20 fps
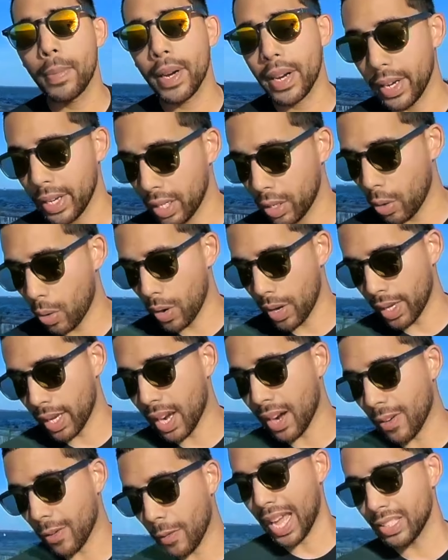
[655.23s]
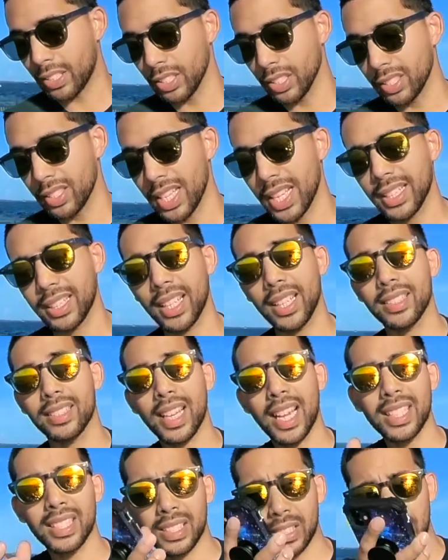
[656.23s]
bearing going out. I just think
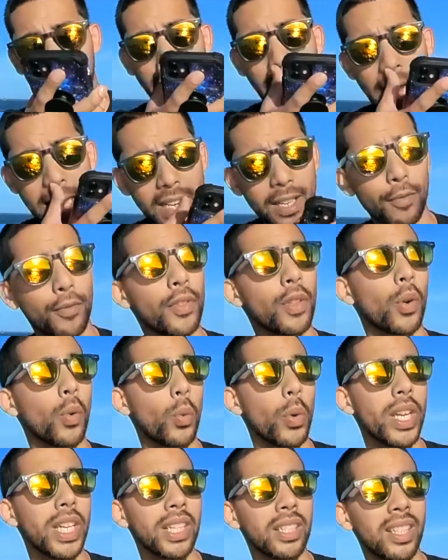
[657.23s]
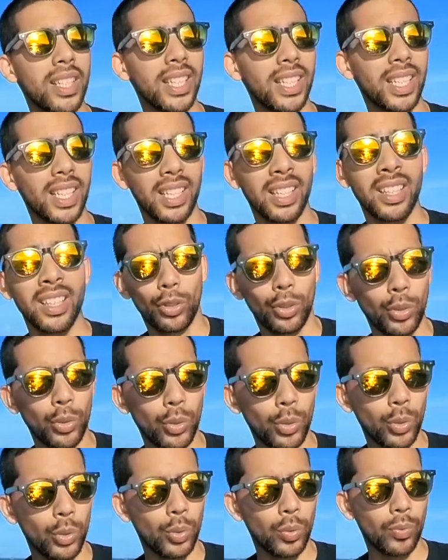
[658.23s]
that that's kind of the weak link
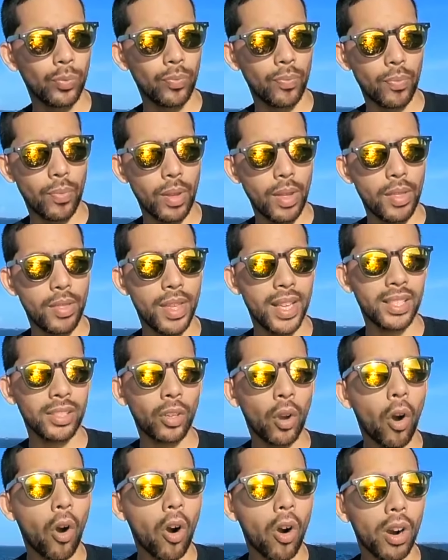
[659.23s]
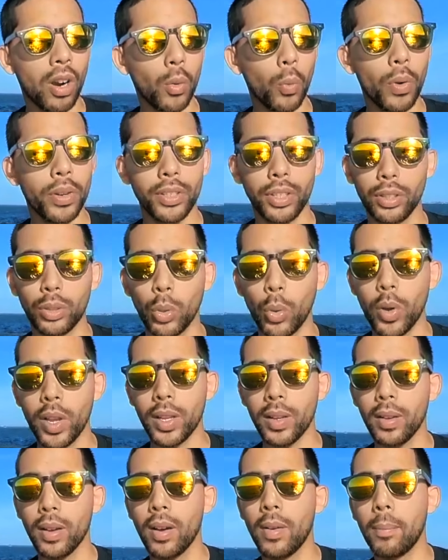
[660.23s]
to this car when you're doing